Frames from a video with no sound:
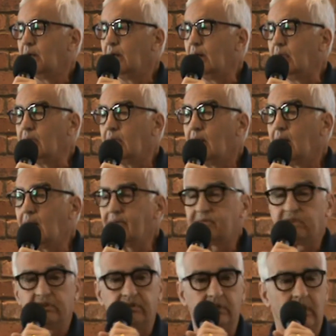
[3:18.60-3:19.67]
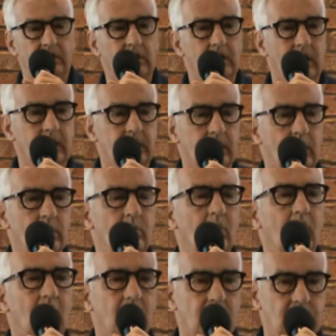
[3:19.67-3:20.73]
And after San Diego,
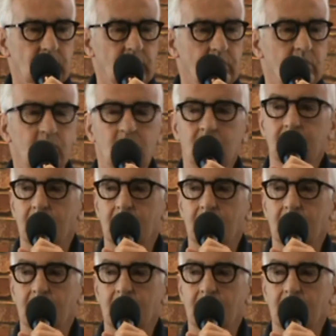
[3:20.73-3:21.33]
I knew